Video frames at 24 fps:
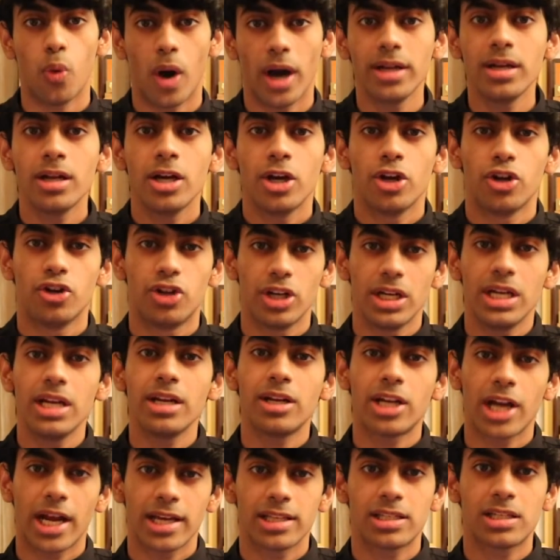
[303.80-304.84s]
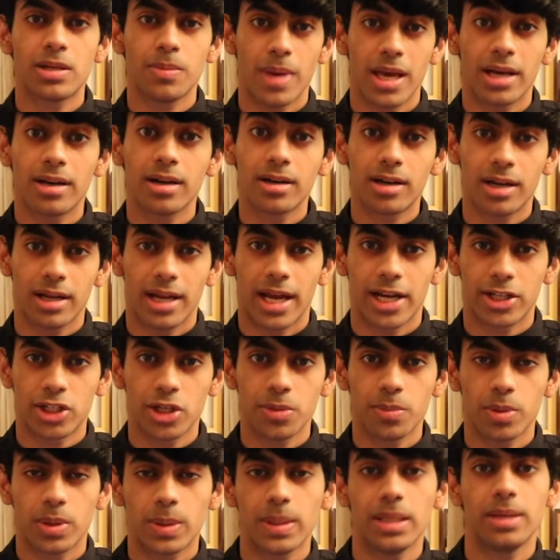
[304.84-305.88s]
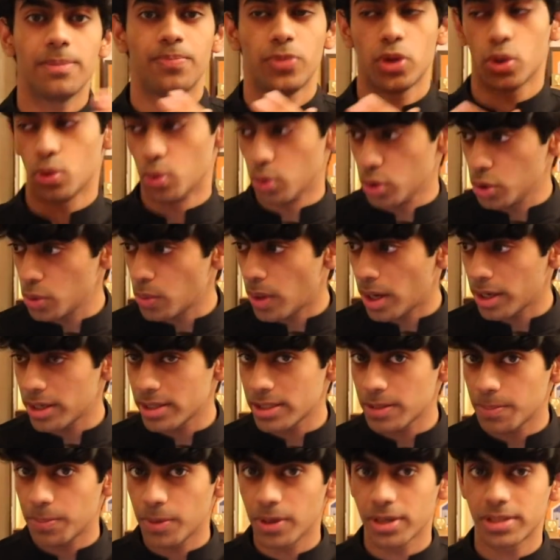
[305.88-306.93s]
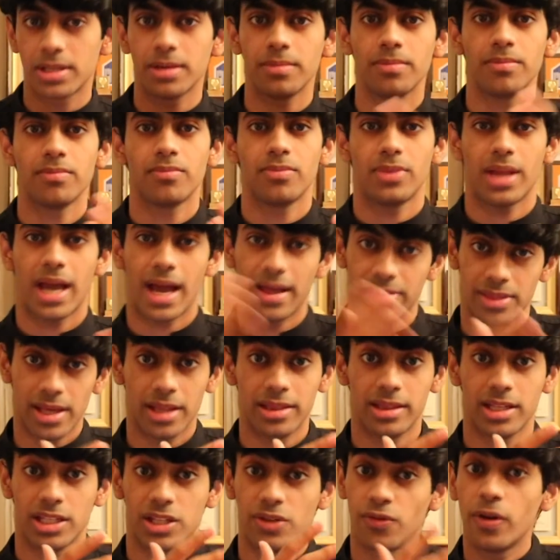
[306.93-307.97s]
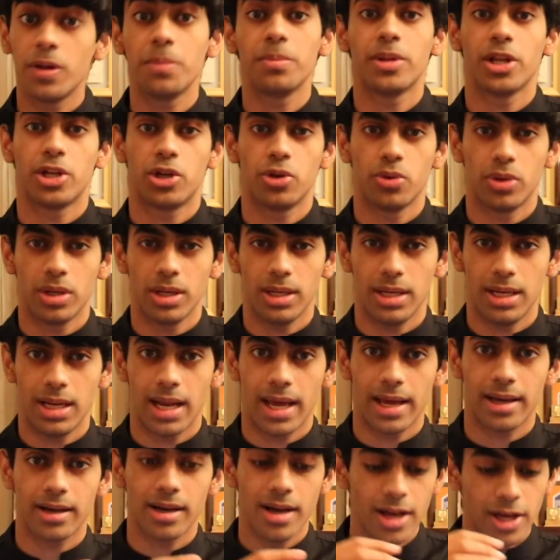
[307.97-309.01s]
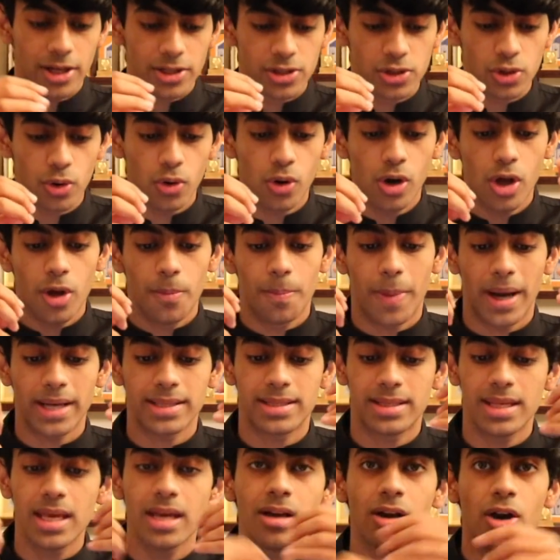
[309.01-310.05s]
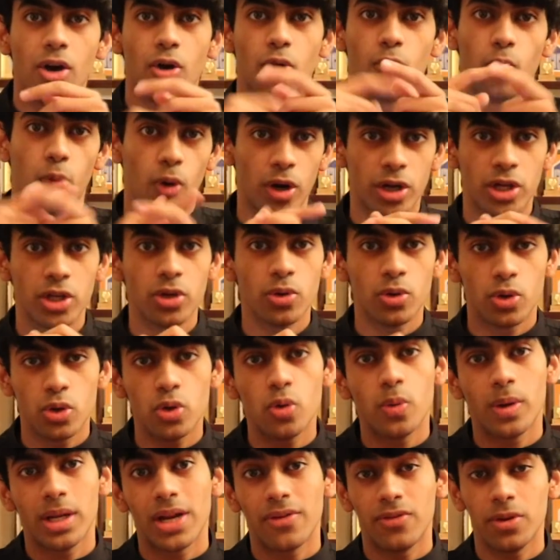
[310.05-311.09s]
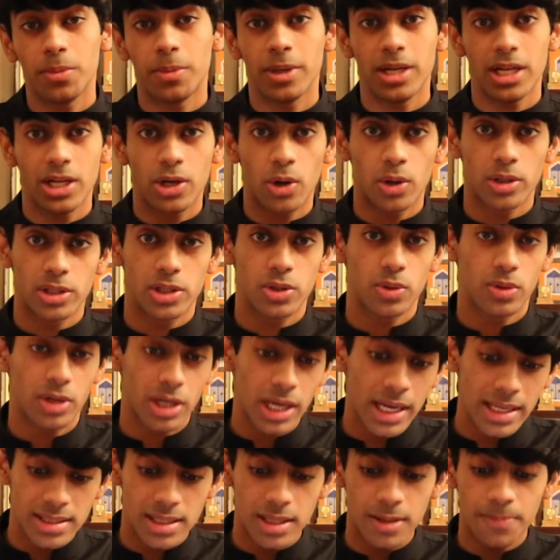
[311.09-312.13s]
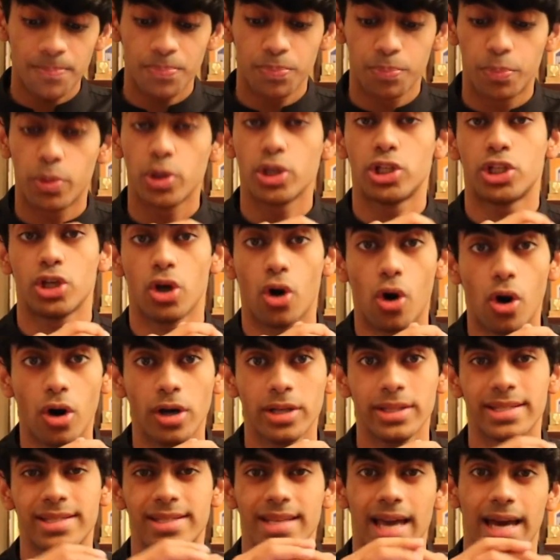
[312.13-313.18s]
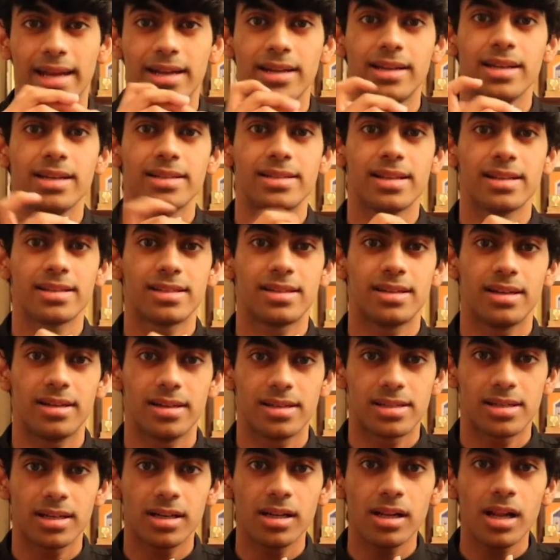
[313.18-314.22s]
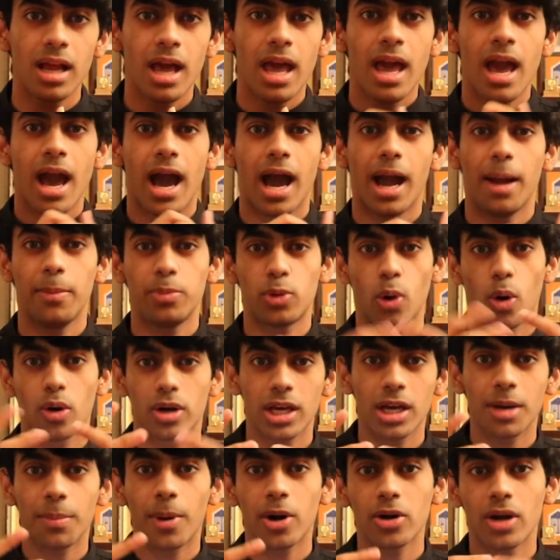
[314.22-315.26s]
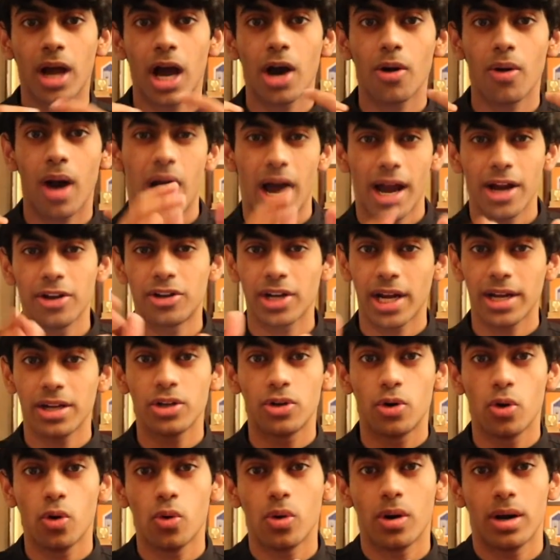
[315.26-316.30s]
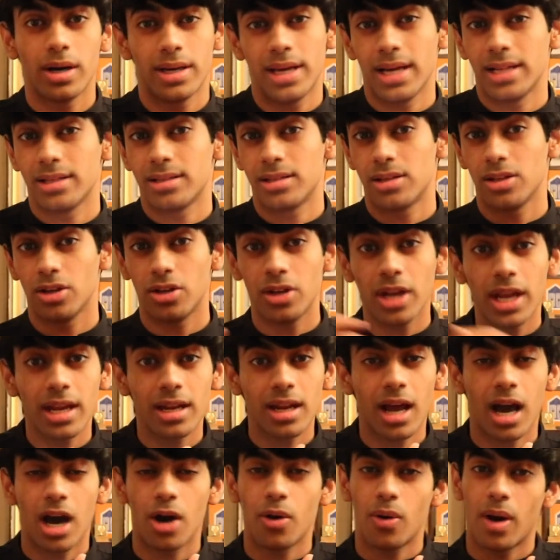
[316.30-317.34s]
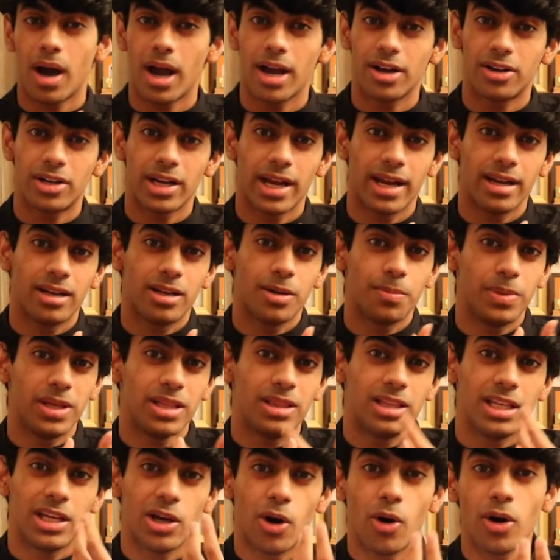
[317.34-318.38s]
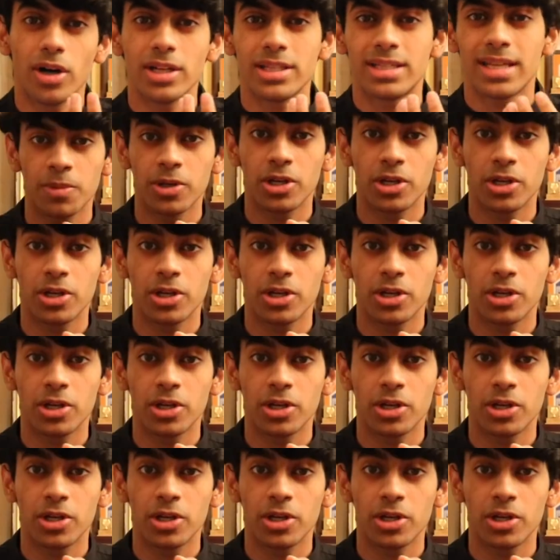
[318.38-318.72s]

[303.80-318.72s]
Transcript: one really tries to make a connection between who you are as a person and then this film that you really like. So by saying, what do you do when everybody calls you crazy, push on, sanity isn't statistical, I'm talking about how I try to go against the grain, how I try to beat the odds,